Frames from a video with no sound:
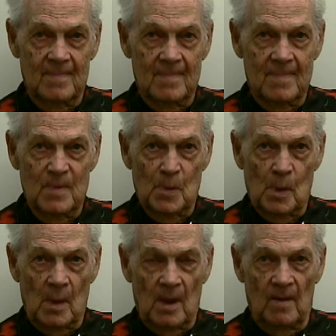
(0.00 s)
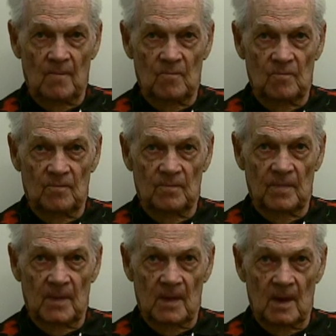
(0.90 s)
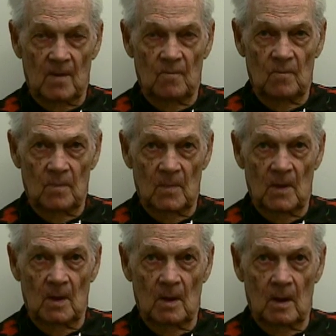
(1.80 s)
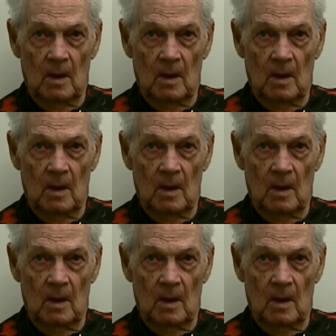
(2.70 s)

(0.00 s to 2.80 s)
you know, say like the size of a